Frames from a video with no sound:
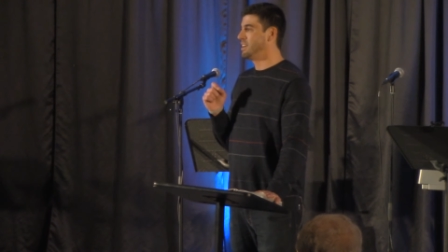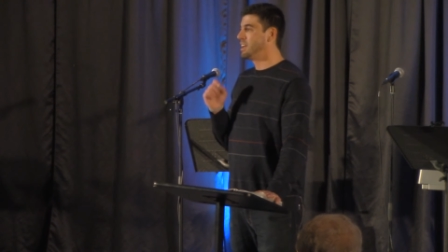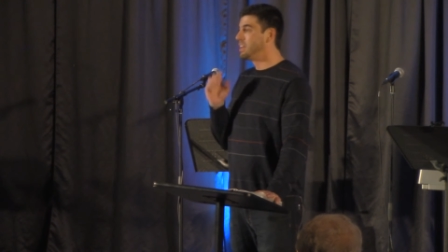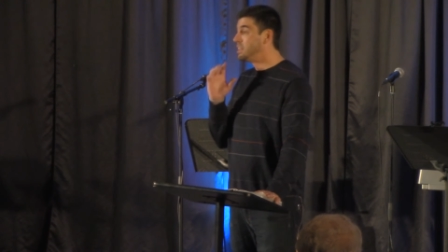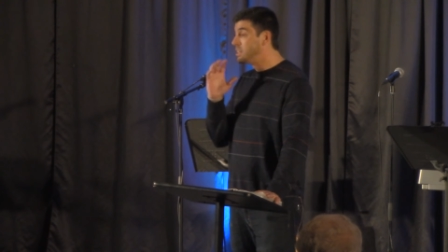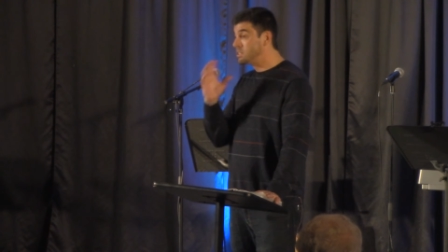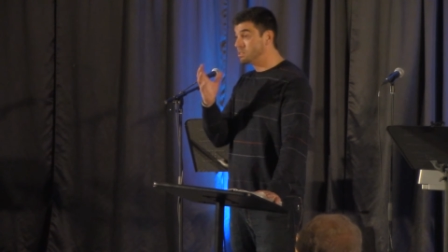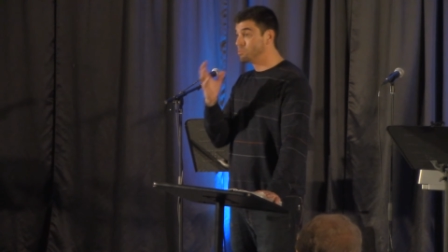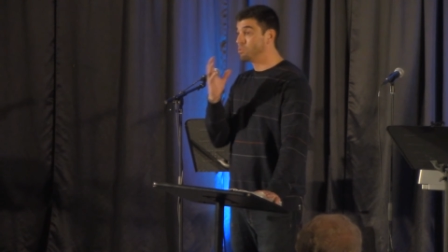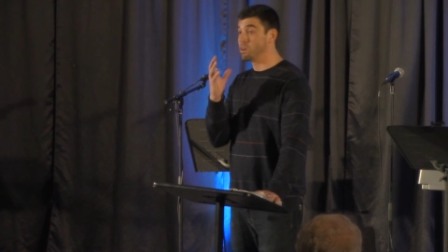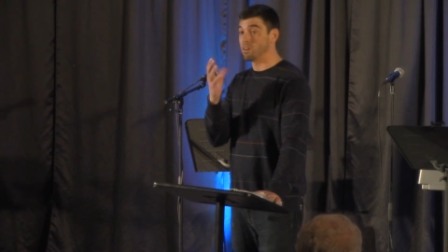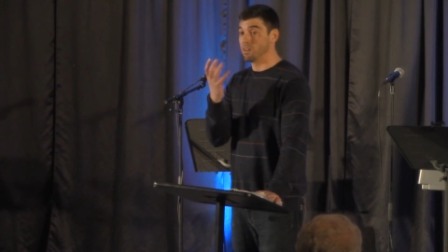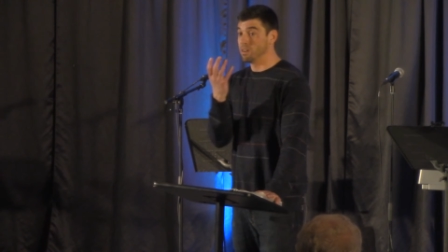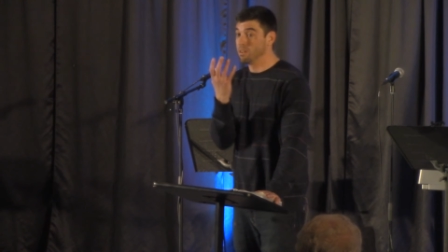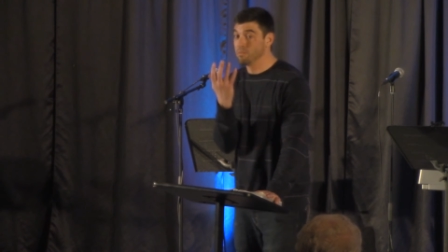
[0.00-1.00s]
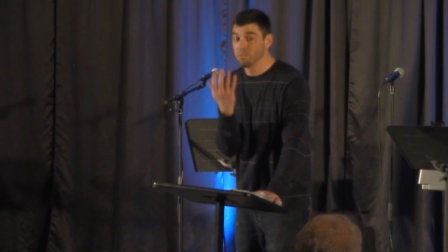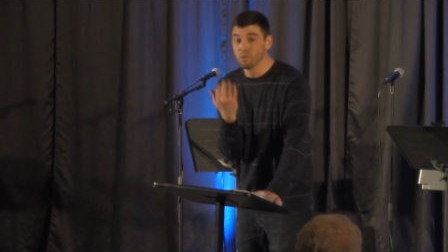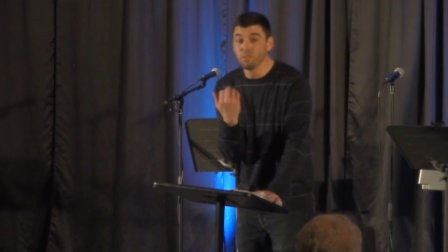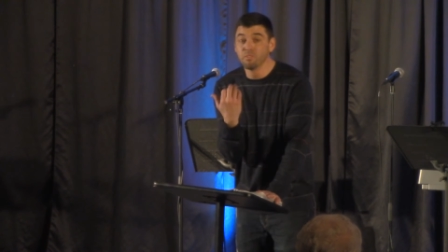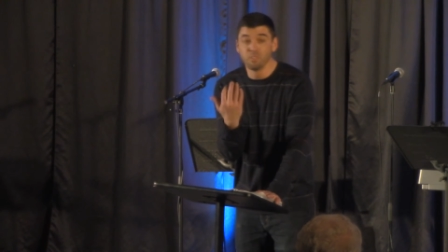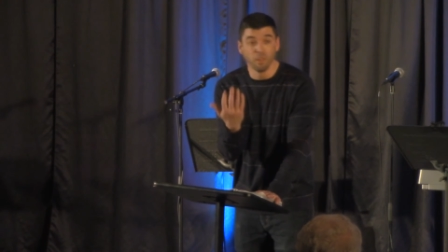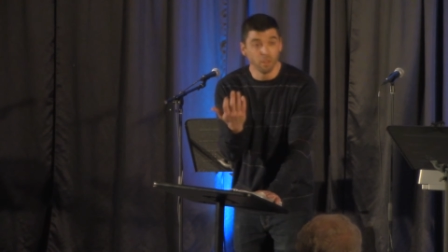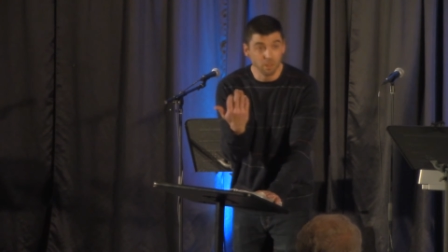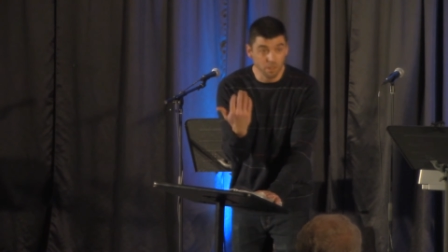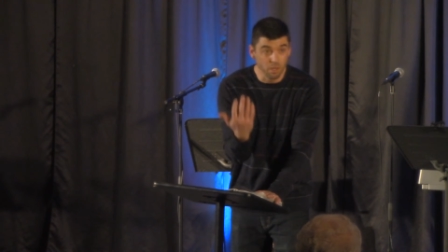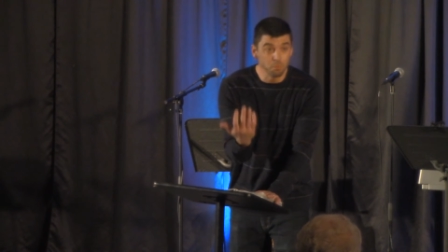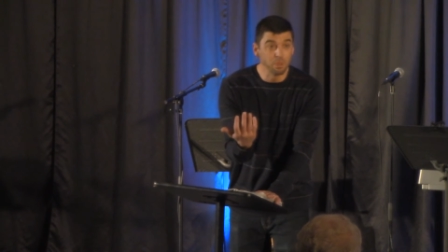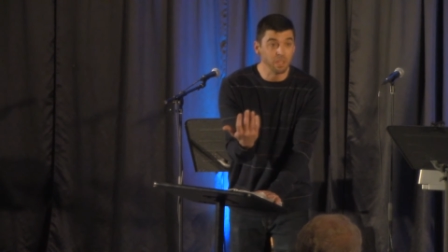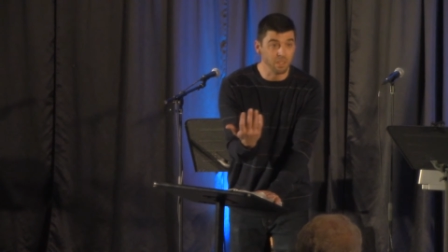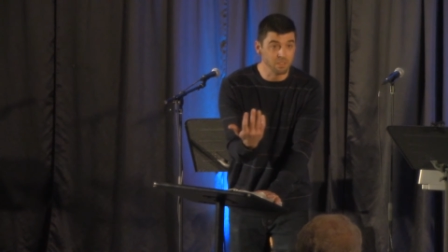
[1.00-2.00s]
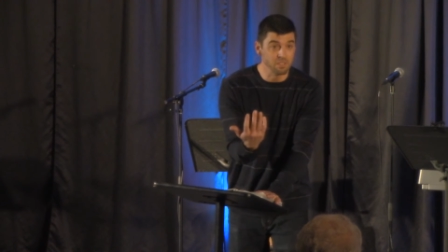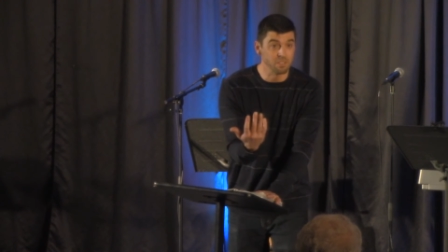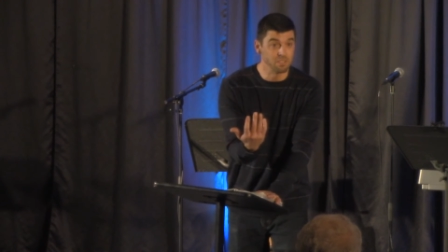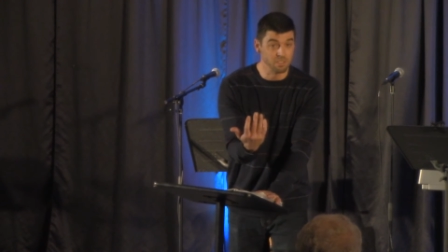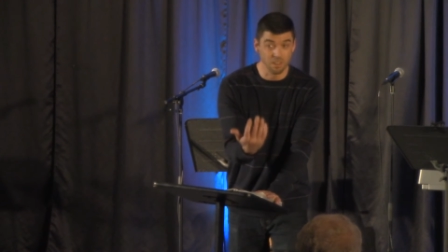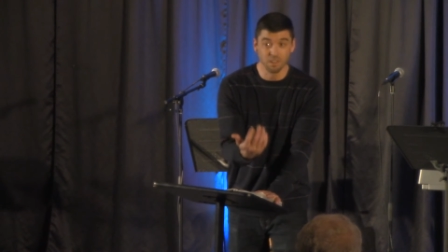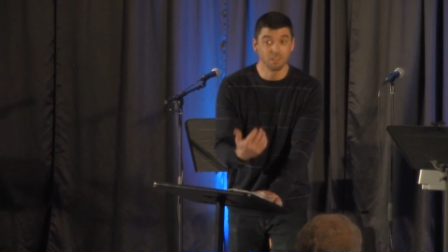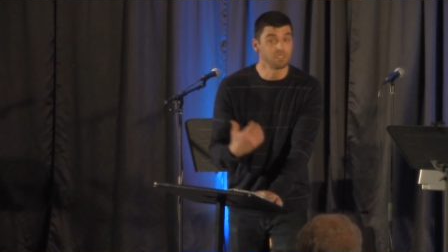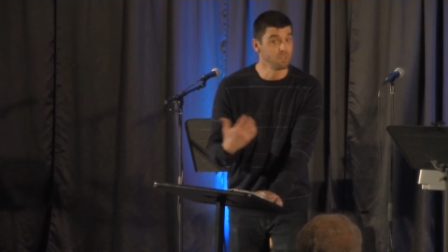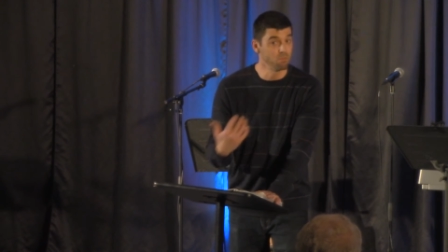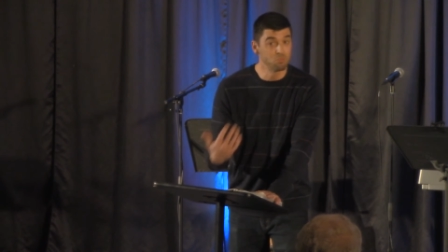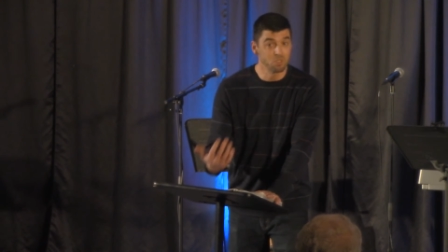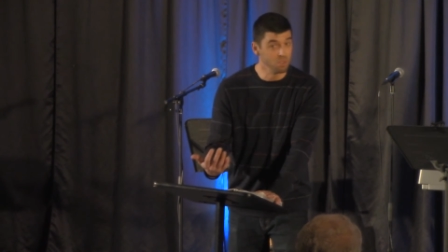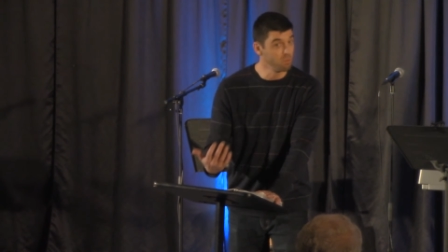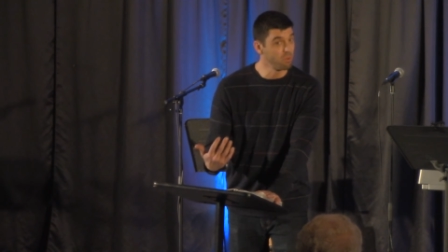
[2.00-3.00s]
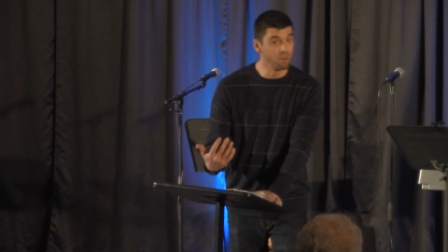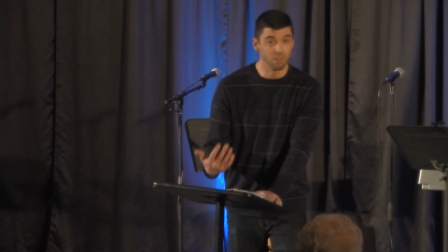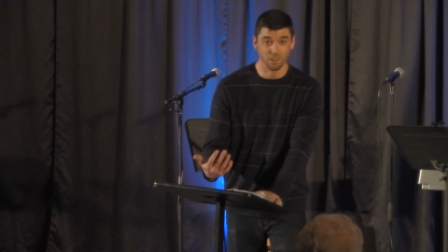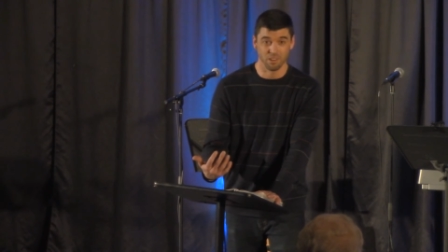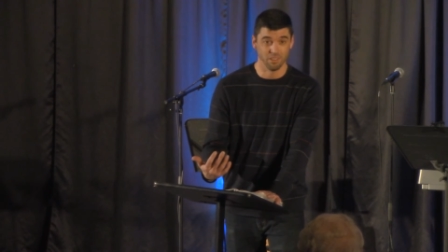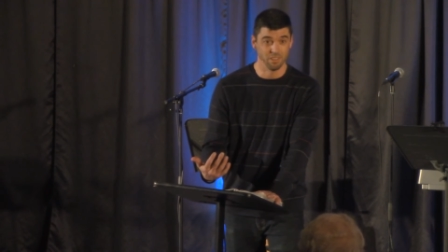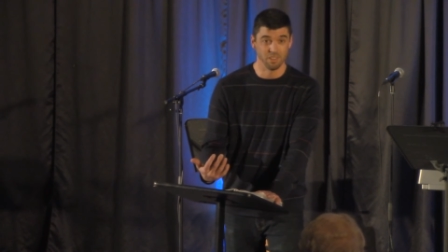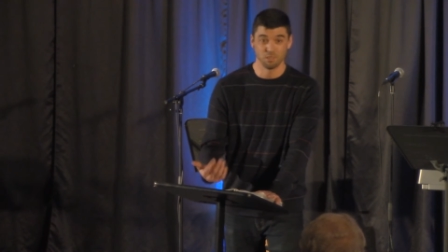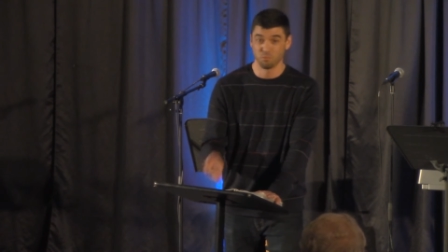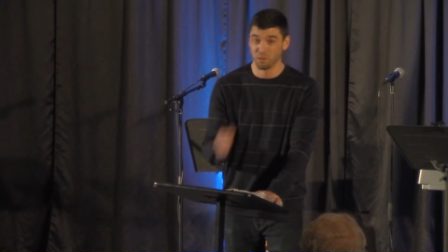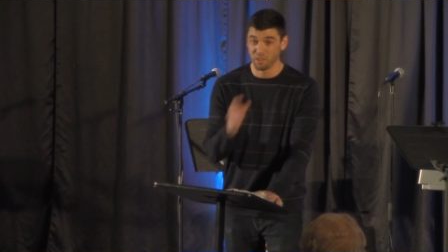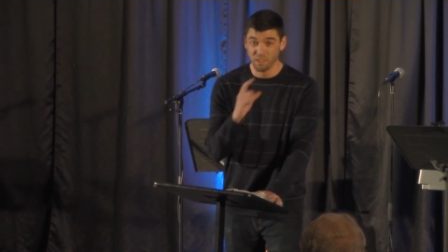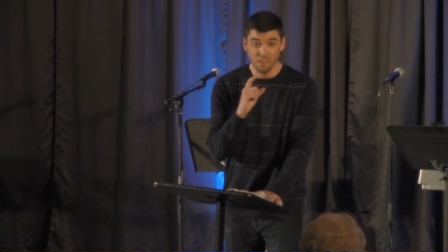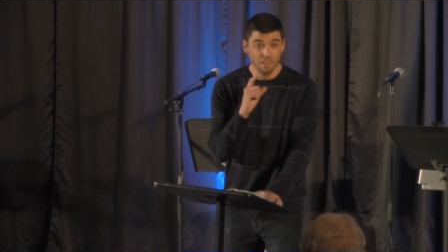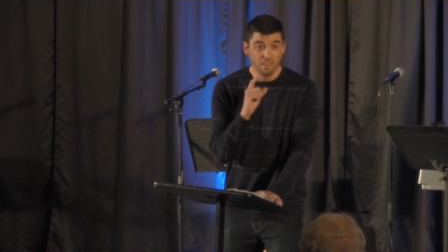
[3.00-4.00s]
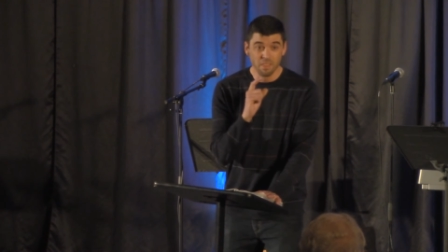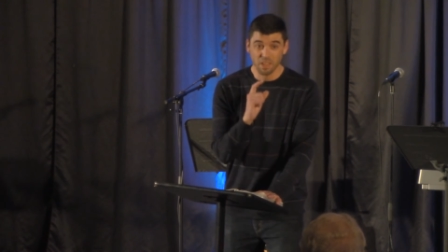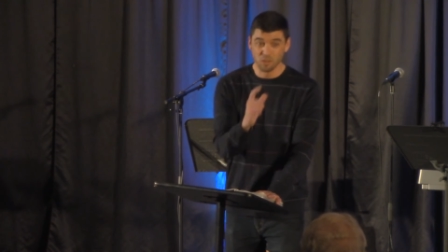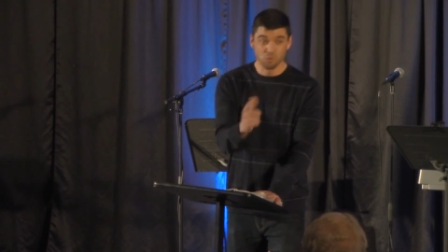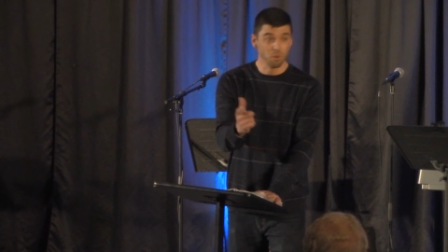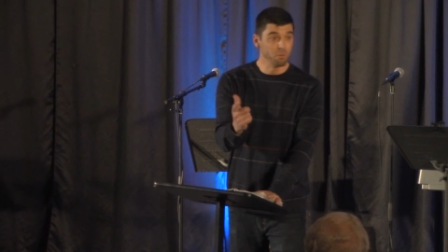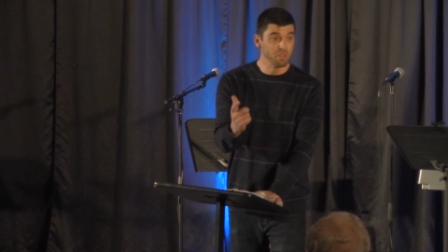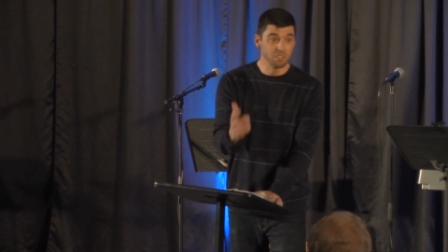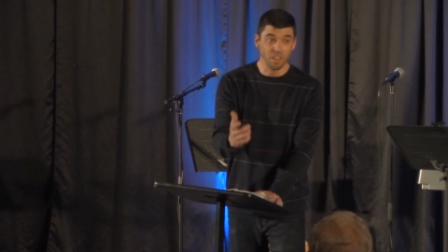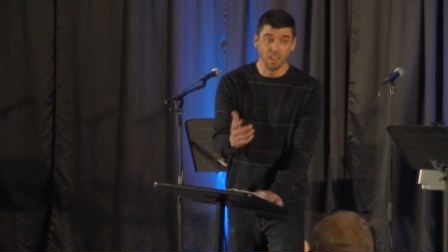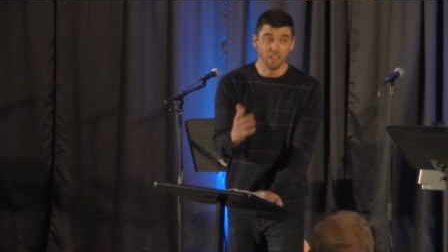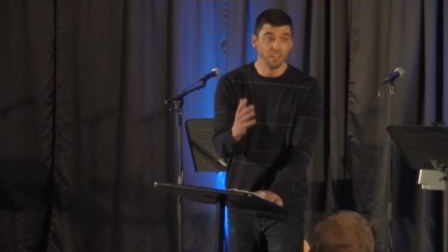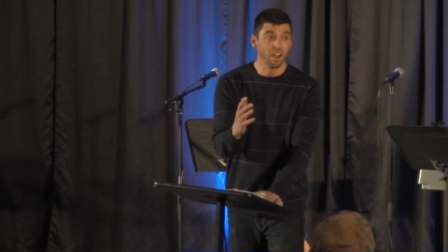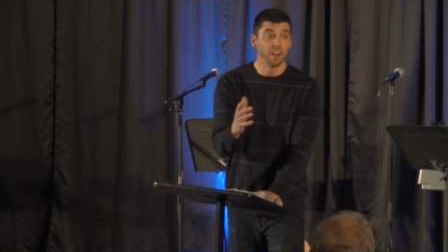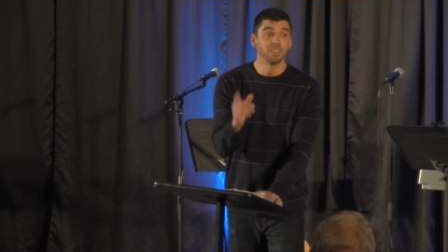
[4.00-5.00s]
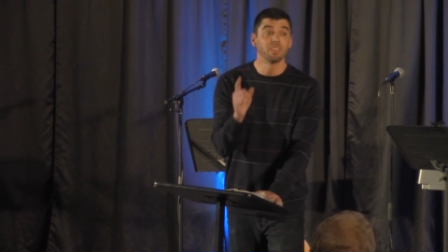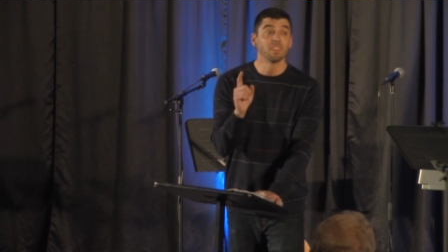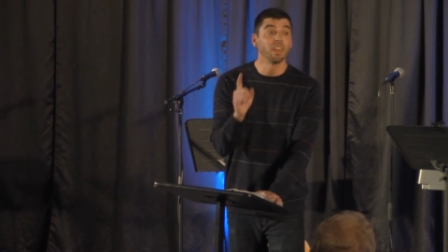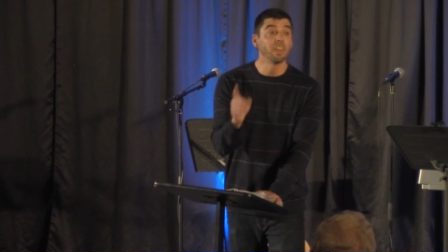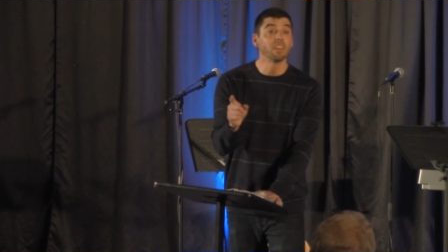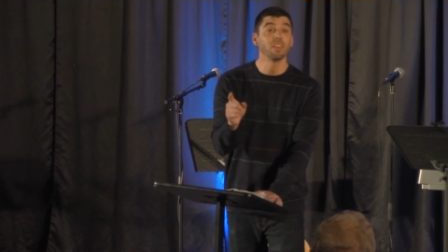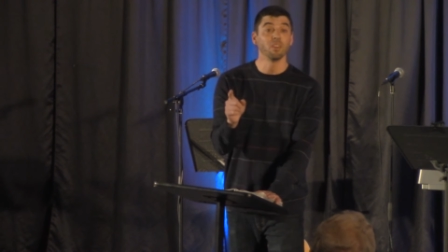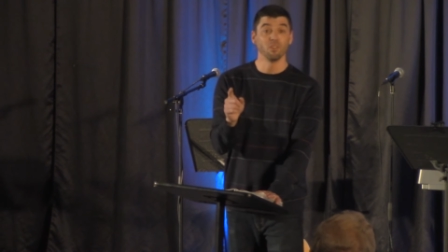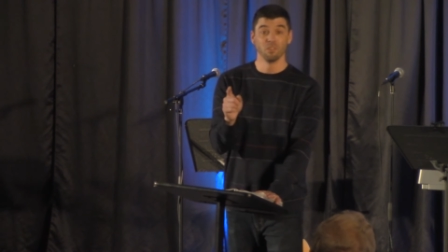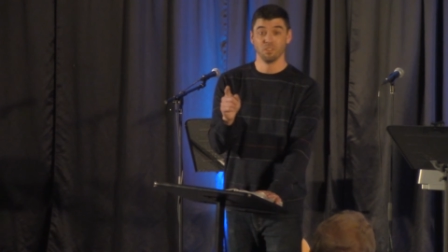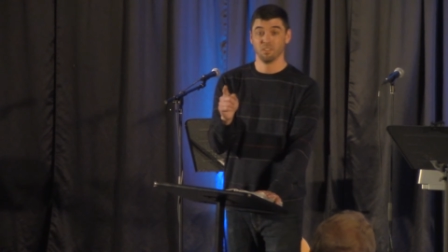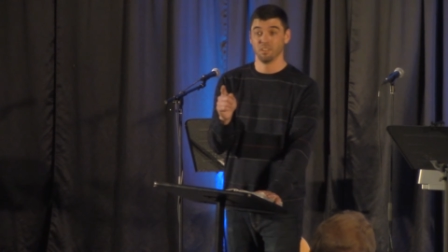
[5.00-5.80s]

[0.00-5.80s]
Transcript: and this is weird, and it will feel a little bit insincere because I'm still working on this, but here's what we say God, thank you